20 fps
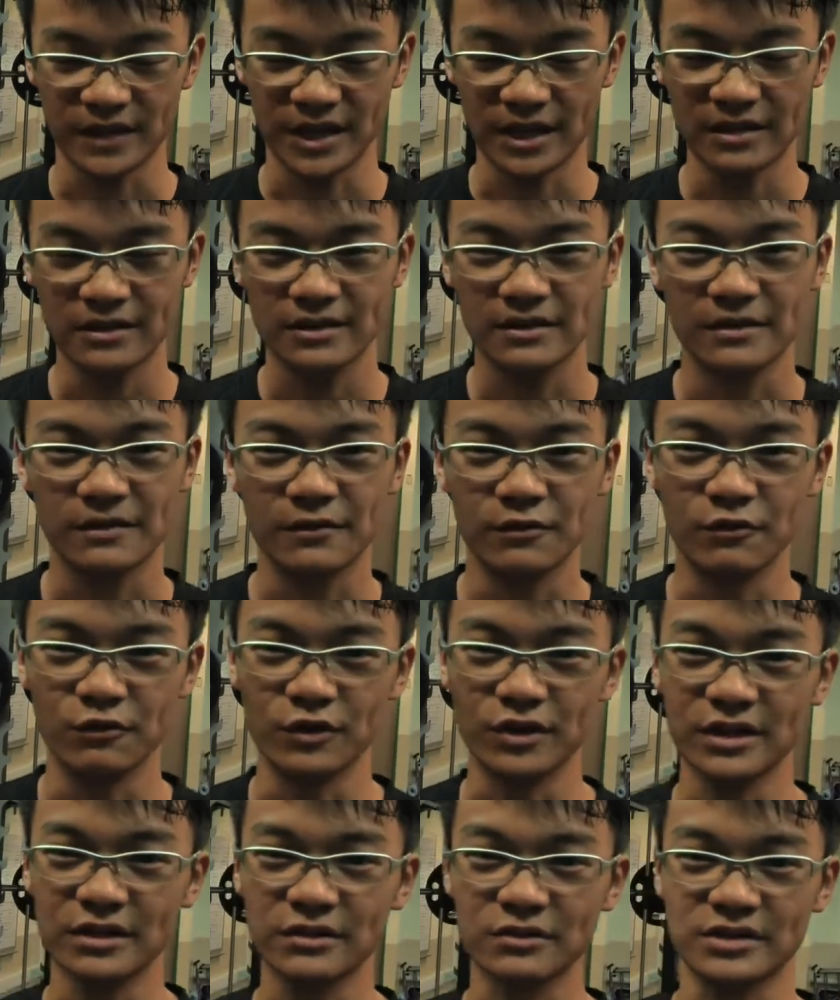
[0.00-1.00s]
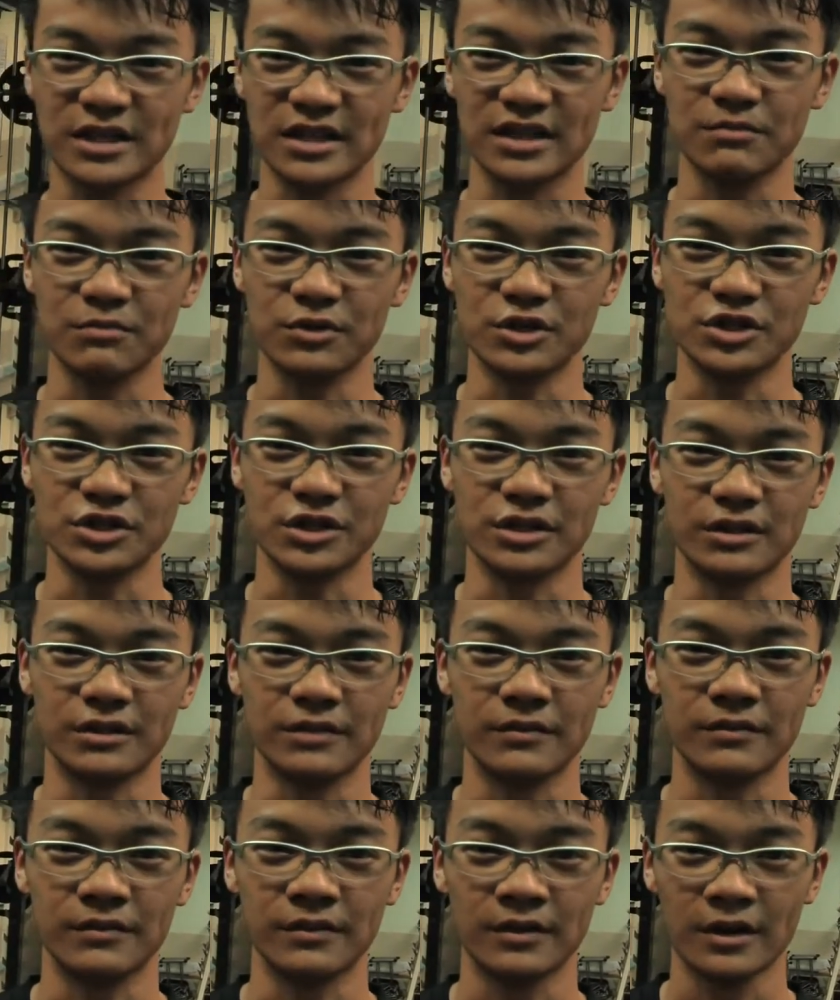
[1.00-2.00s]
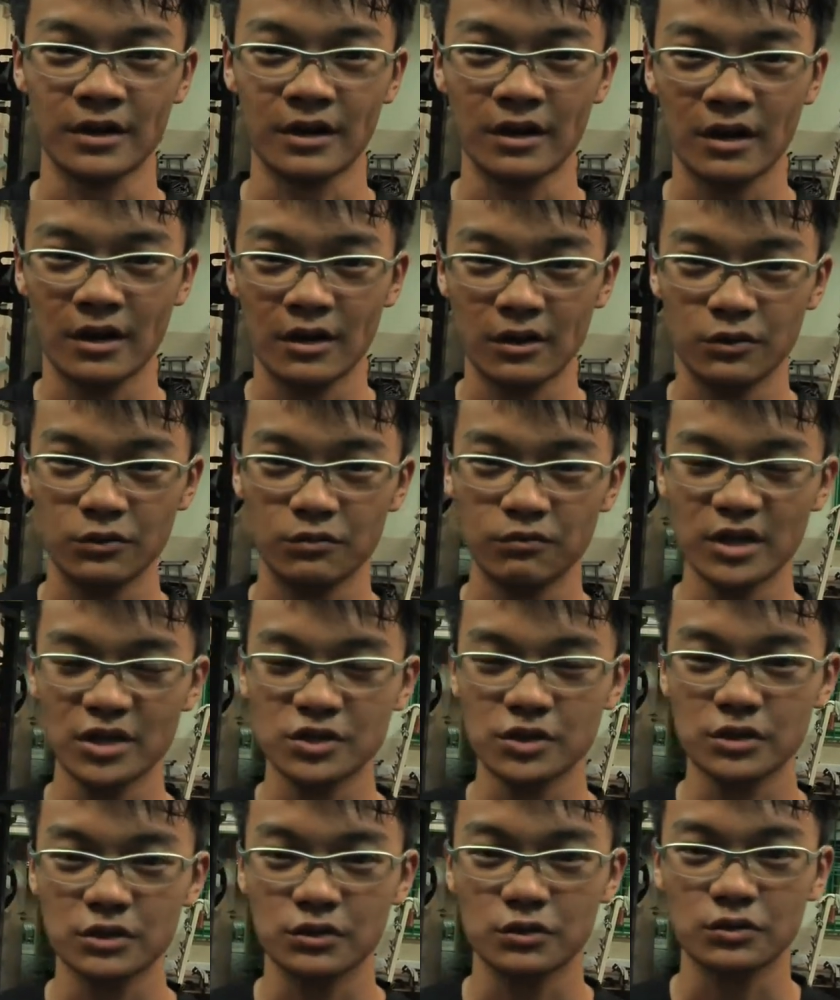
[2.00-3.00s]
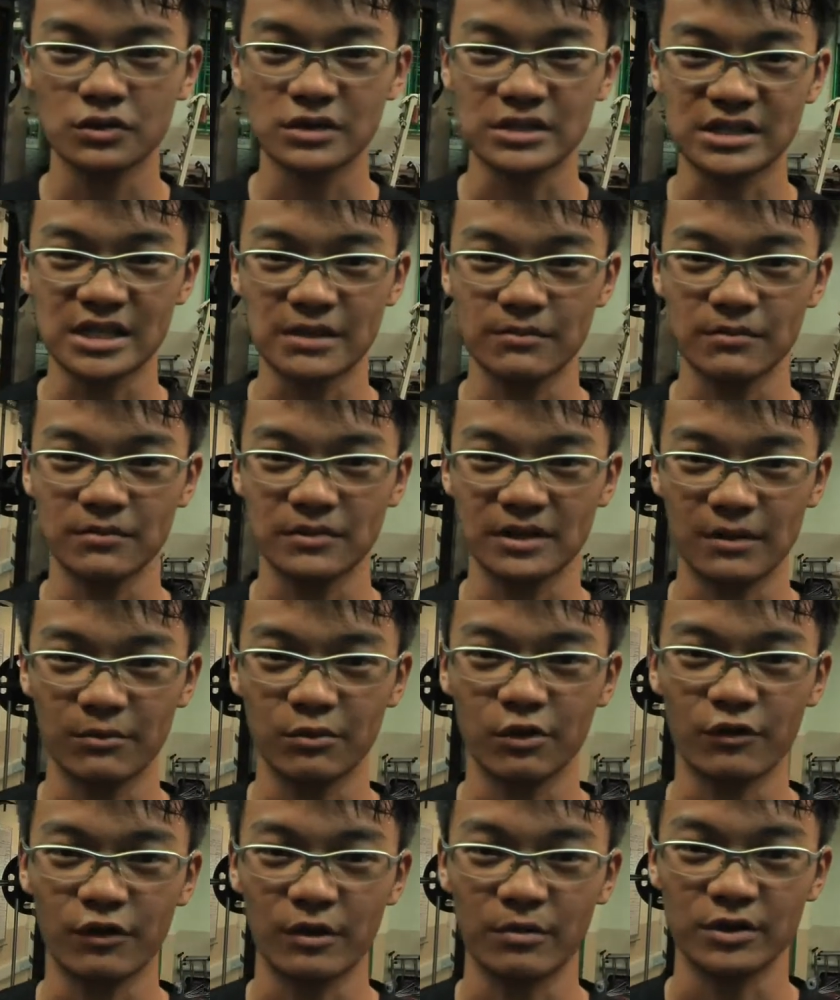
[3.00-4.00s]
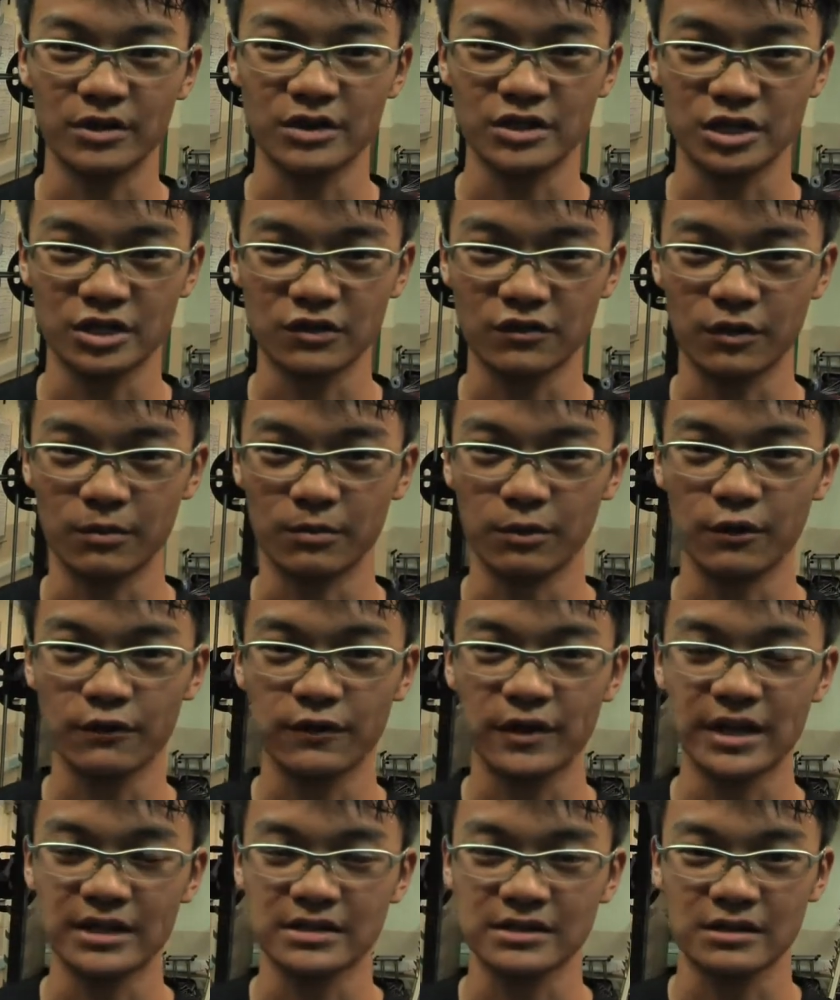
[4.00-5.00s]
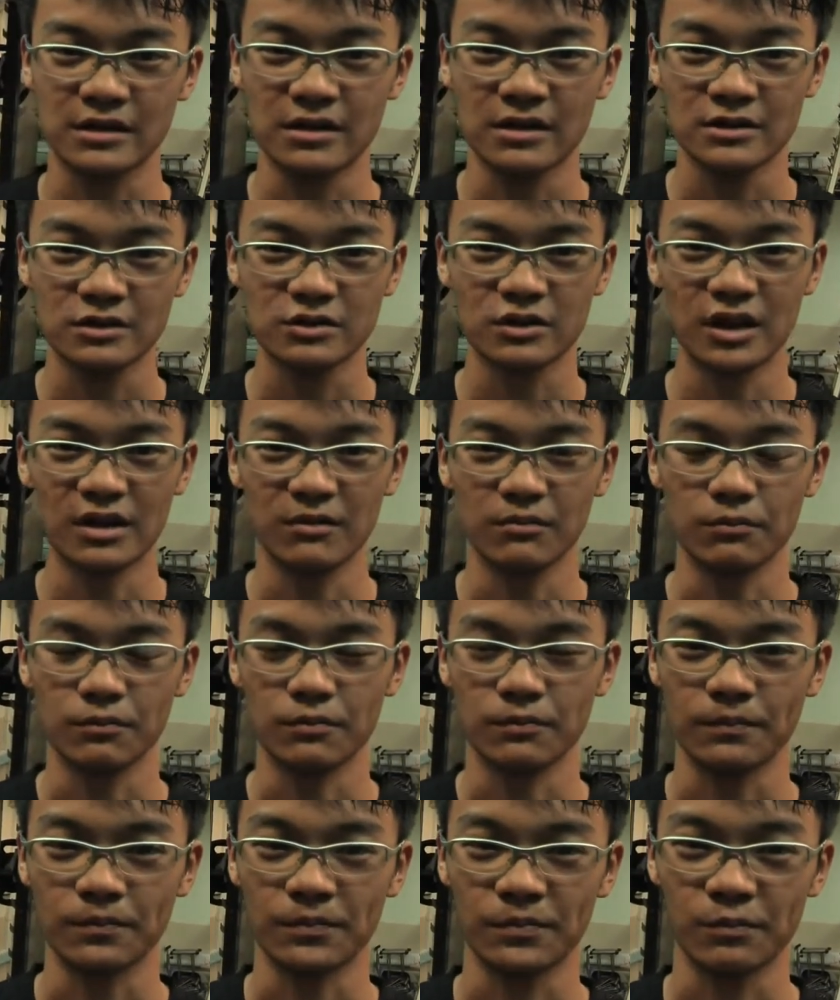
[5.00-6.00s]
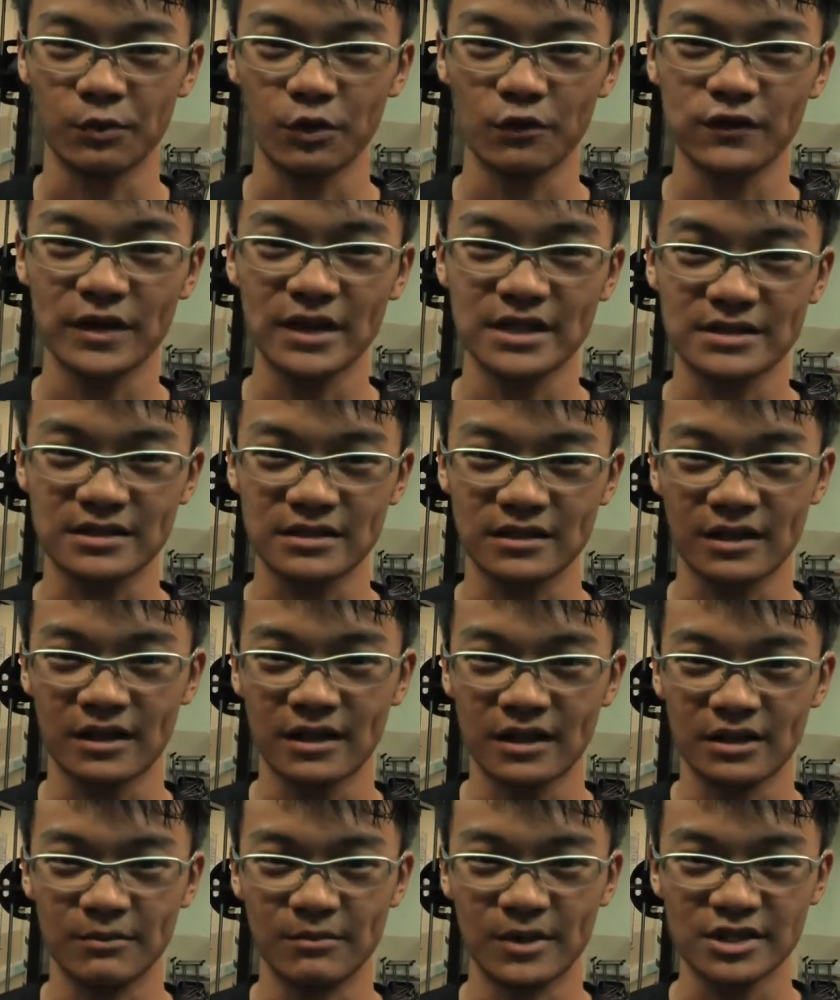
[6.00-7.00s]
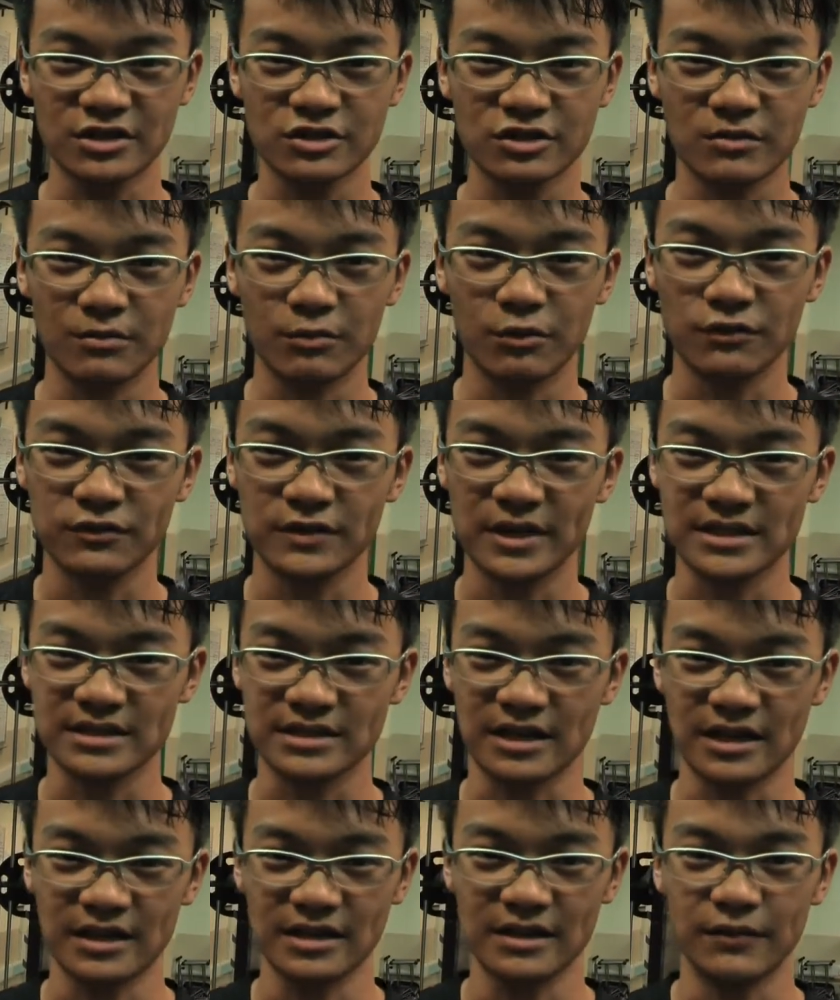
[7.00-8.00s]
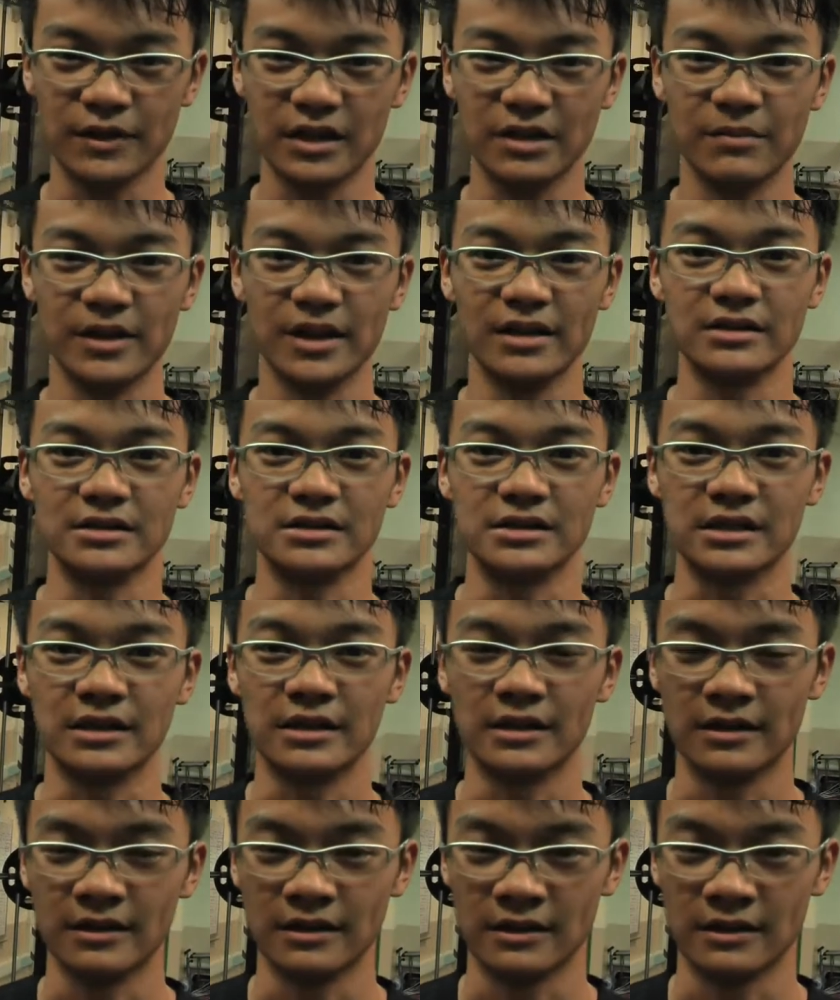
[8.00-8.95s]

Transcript: Then return to starting position. Make sure to do the same number of repetitions for both legs so that the muscles on both legs are evenly balanced.